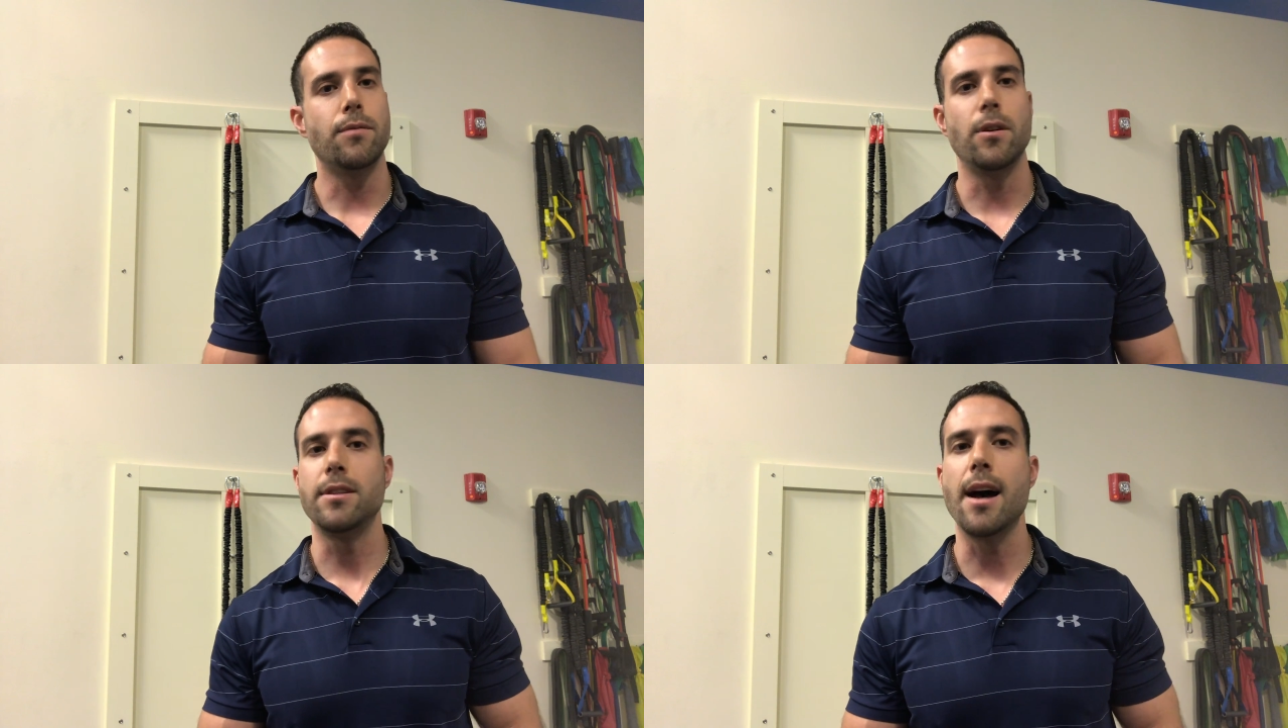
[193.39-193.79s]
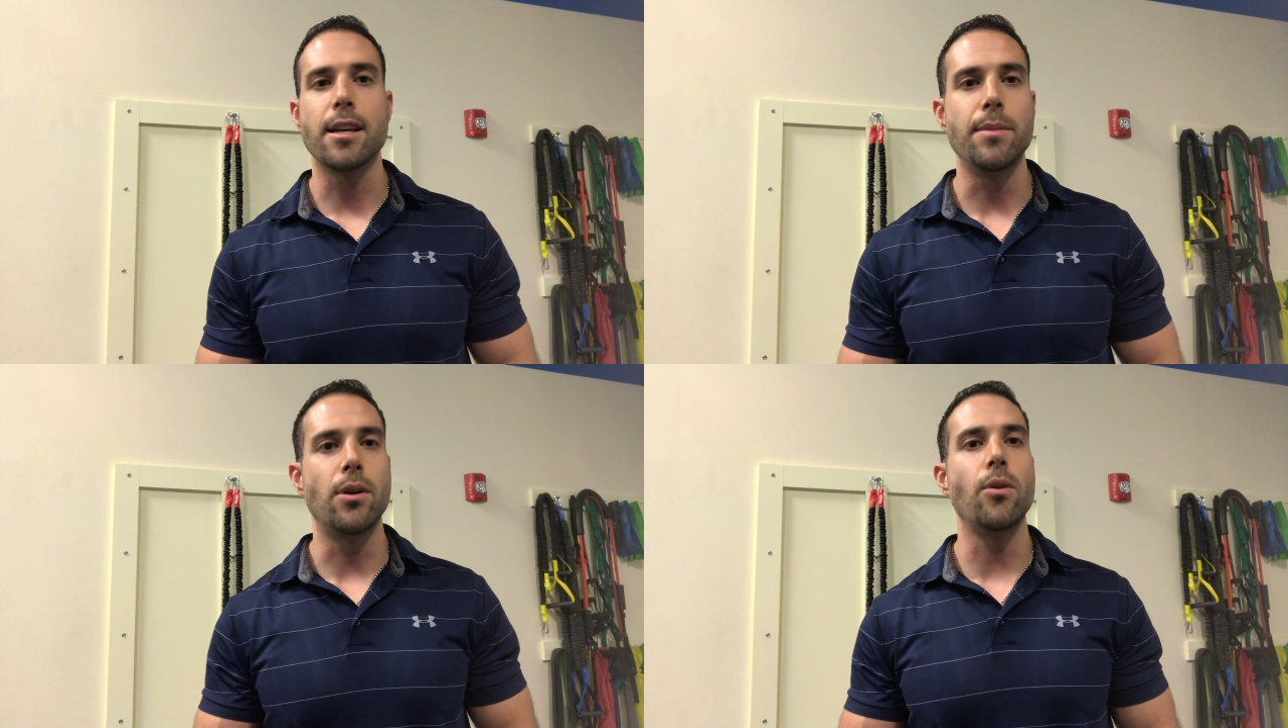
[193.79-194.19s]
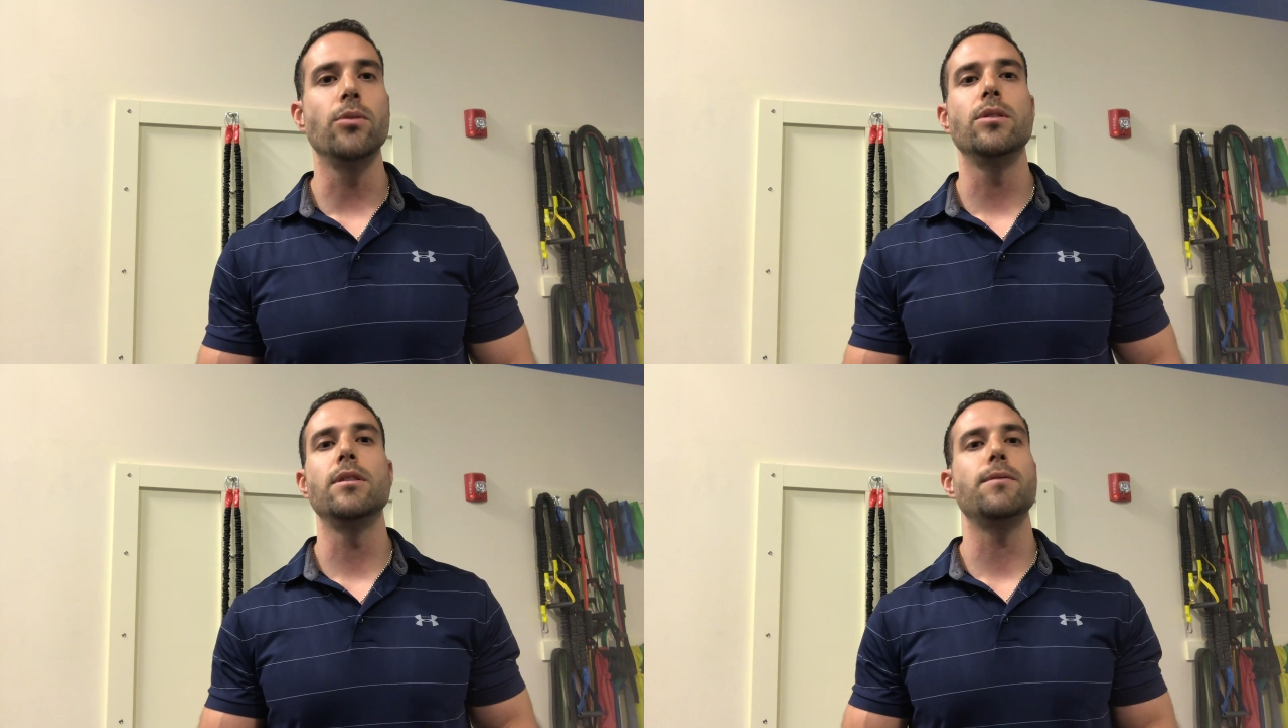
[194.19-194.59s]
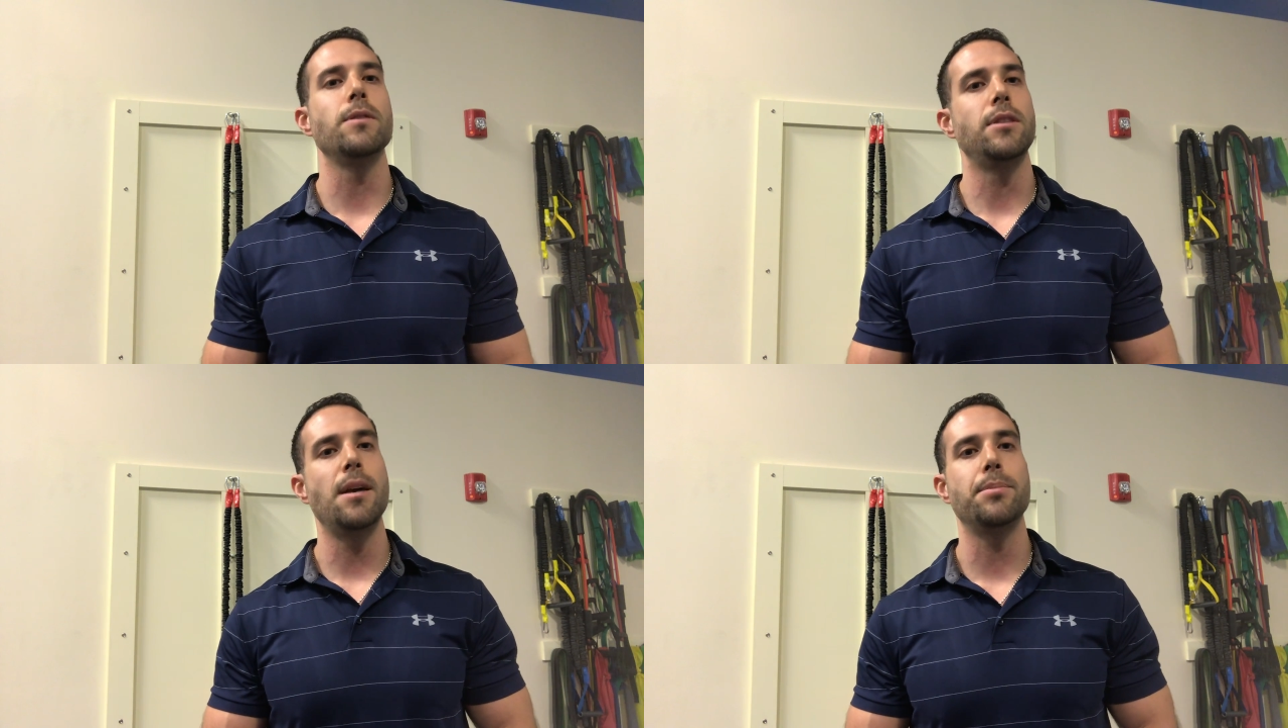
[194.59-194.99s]
a document holder,
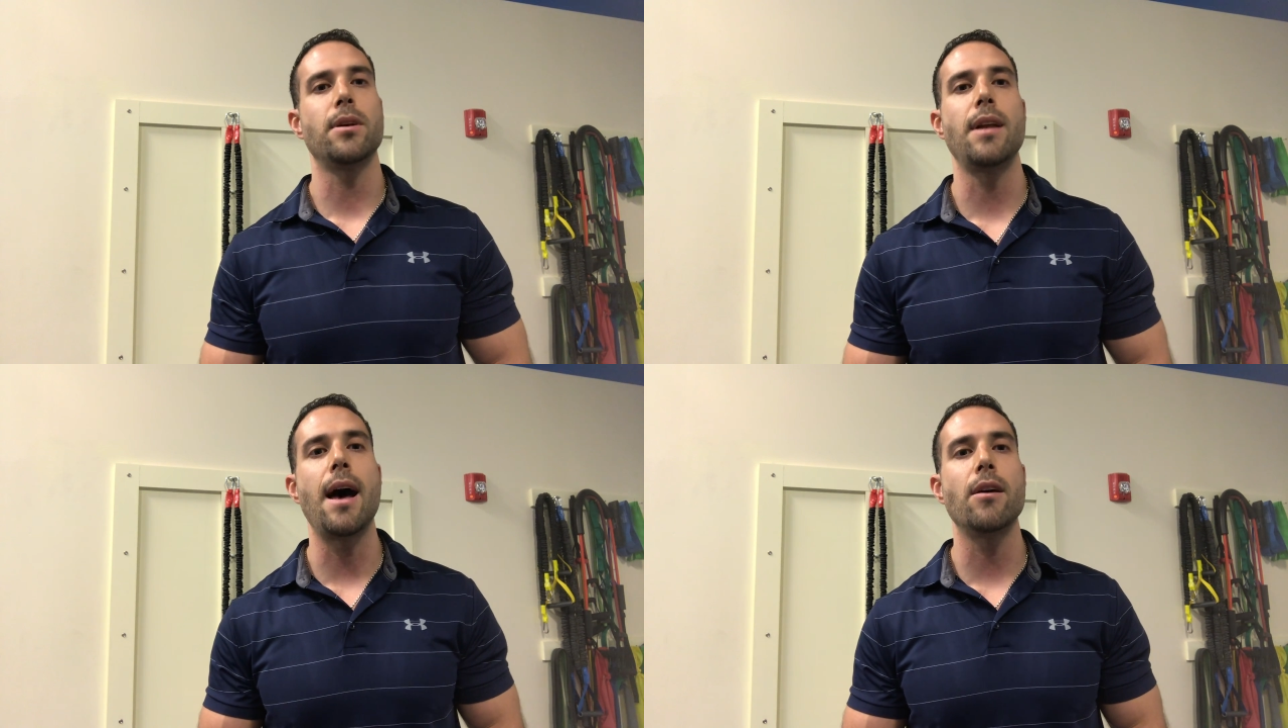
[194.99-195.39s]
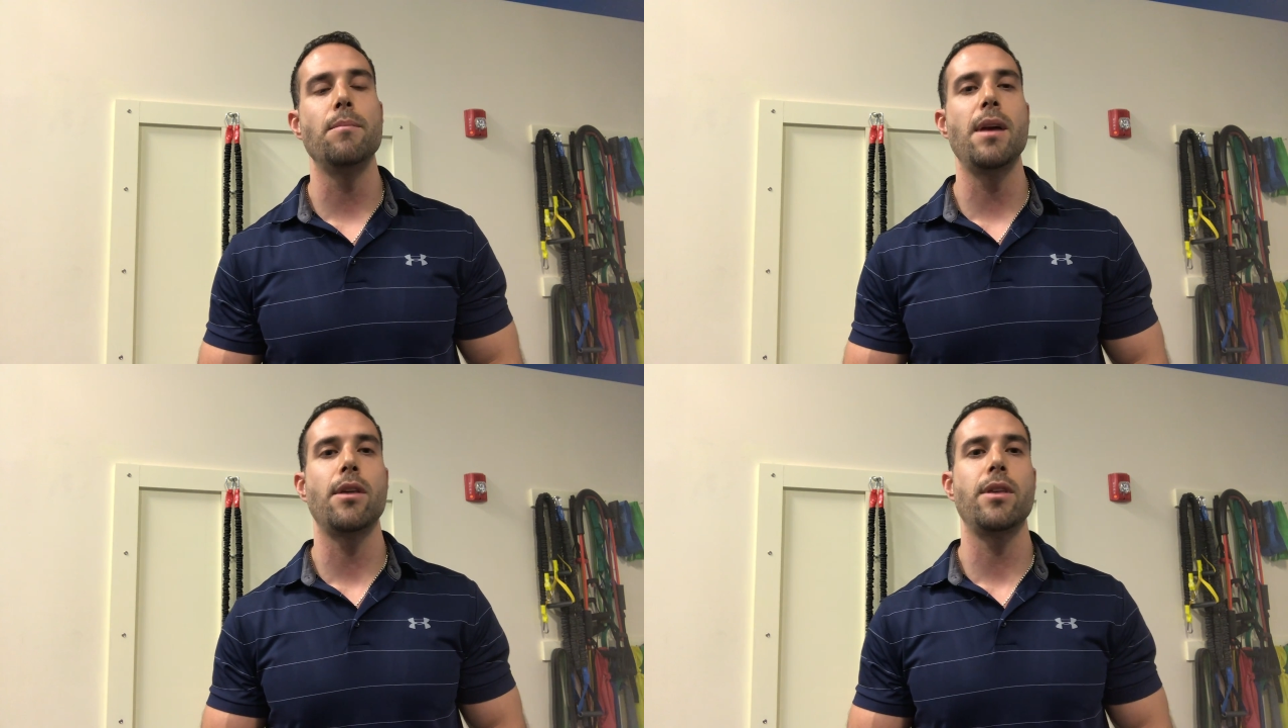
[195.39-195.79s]
different tips on how to make